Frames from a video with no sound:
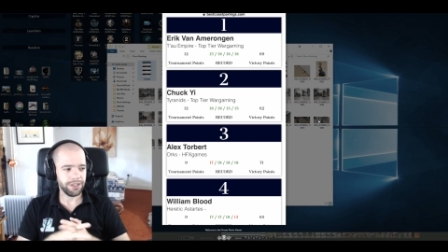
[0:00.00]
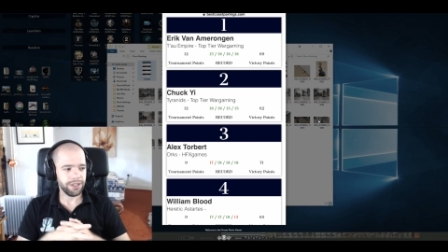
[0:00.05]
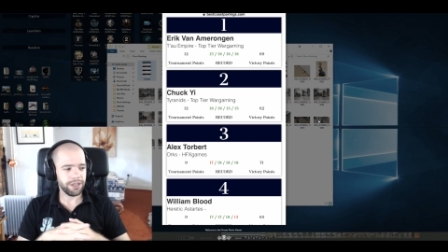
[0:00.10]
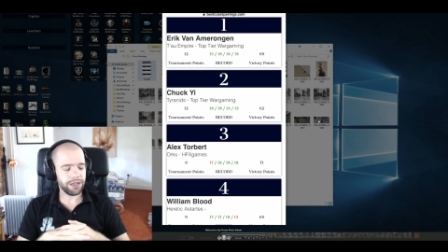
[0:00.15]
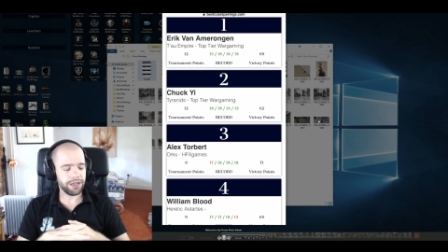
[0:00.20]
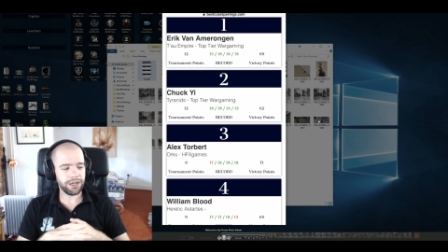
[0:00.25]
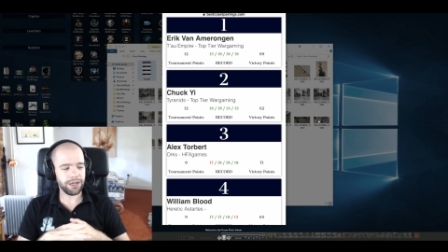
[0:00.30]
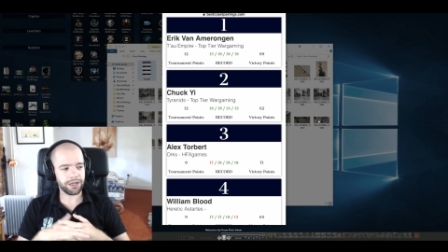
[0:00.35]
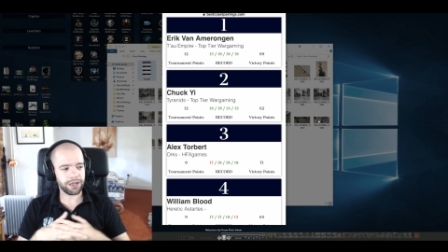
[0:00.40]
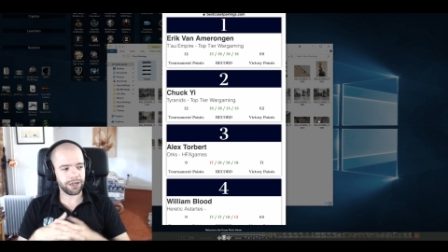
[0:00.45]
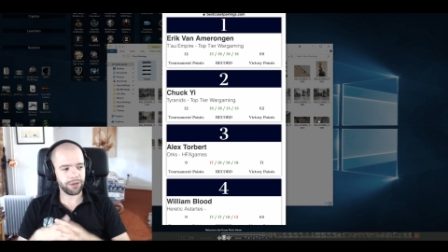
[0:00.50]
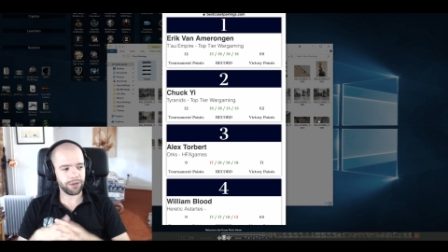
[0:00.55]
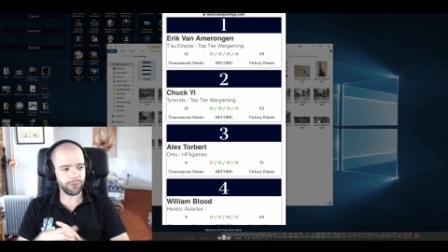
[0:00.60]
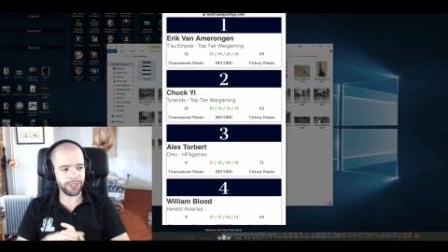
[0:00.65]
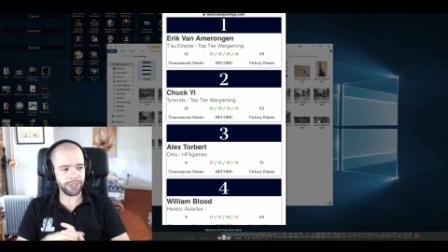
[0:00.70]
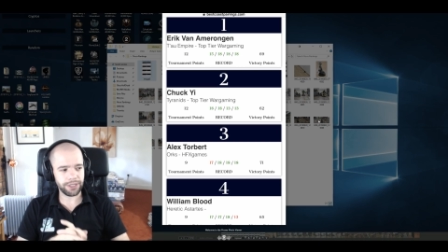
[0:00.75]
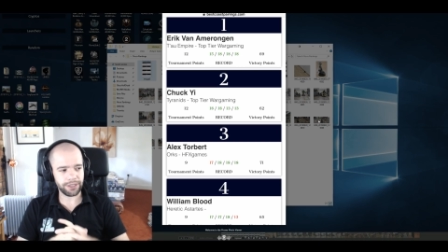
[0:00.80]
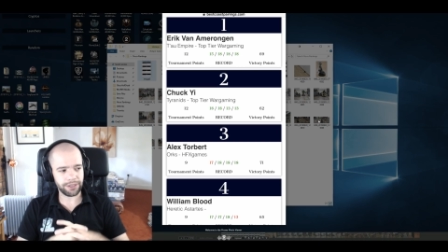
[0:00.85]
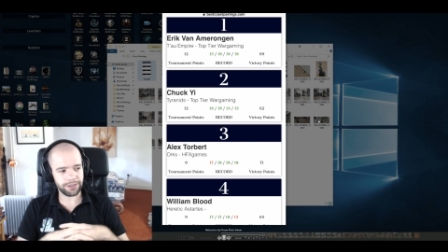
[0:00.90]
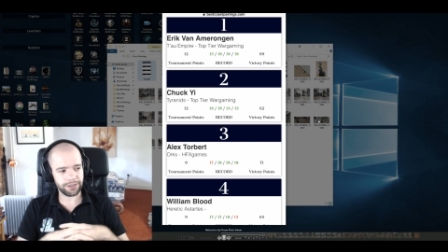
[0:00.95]
Ah,
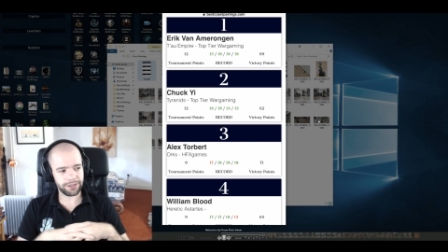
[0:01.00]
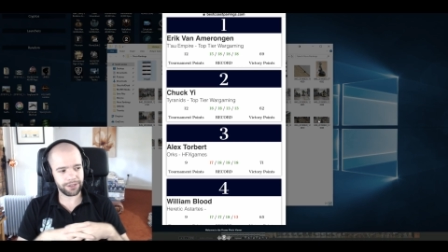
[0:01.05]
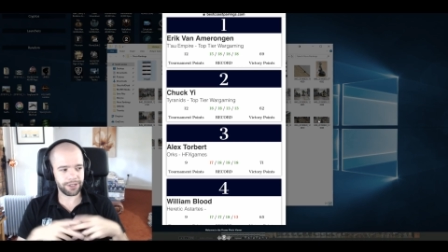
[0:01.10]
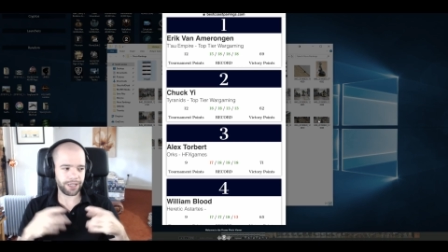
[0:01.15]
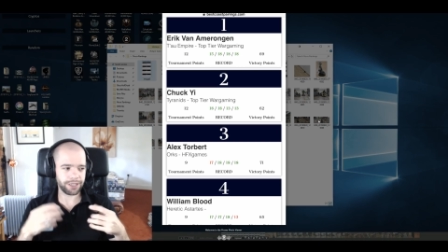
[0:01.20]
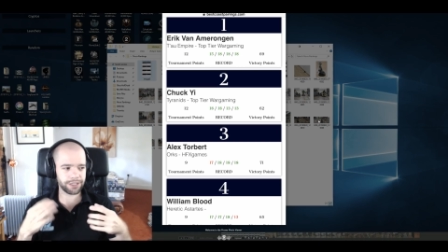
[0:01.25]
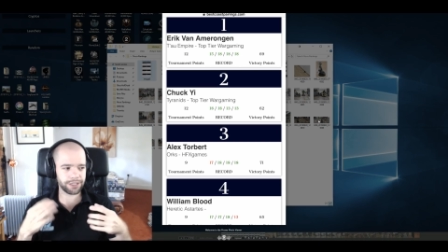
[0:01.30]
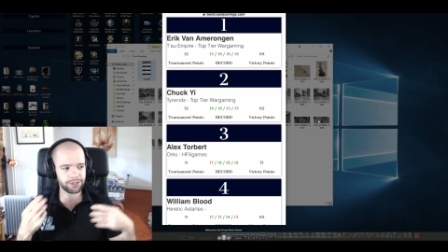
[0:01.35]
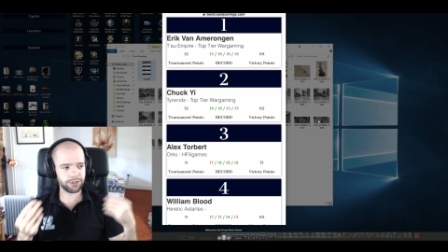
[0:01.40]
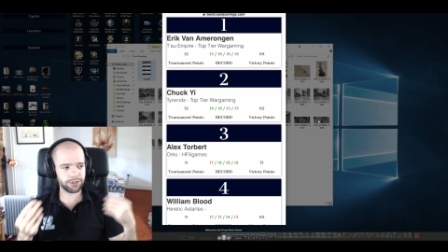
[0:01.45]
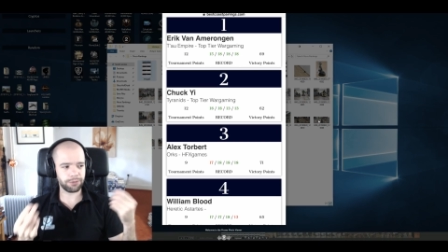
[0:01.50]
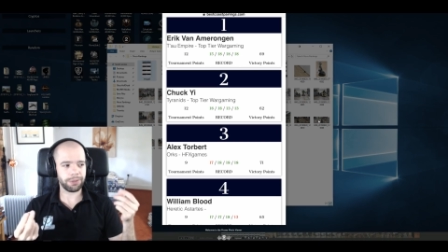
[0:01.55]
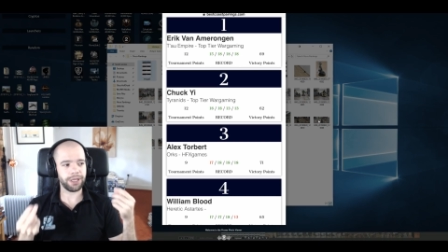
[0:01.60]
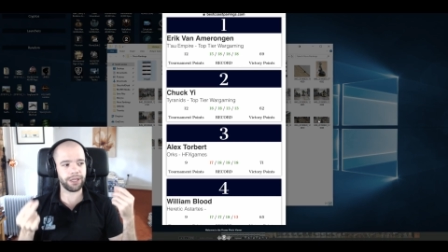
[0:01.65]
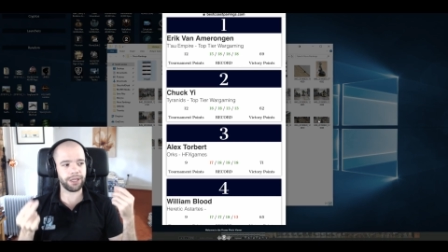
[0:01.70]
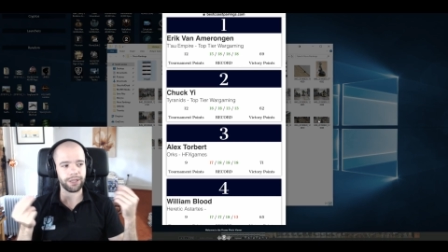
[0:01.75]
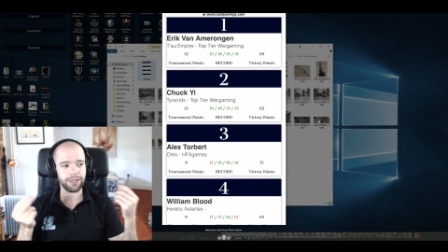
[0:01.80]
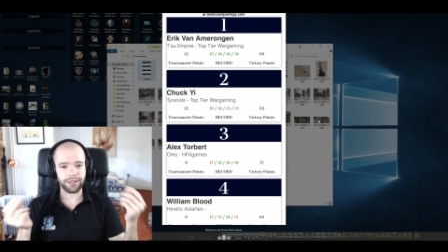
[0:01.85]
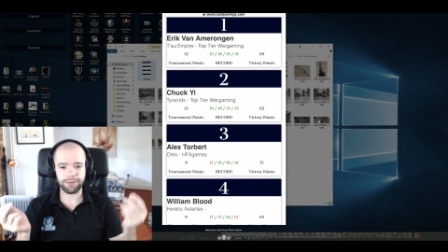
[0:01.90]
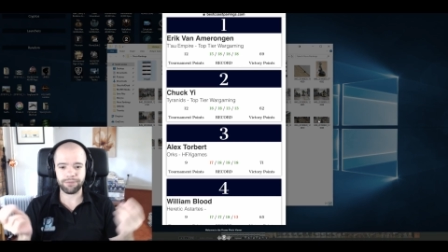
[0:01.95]
oui, Alex
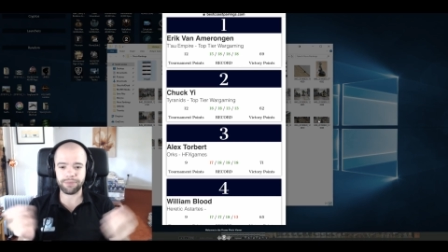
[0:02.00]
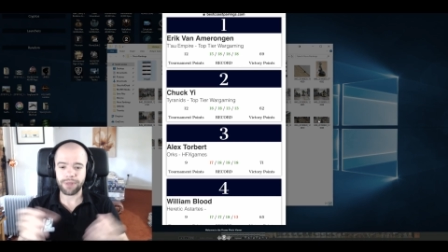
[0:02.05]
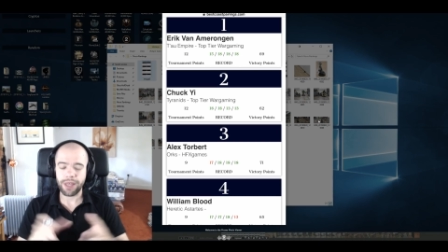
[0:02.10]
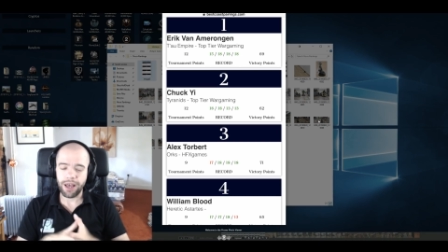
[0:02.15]
Torbert.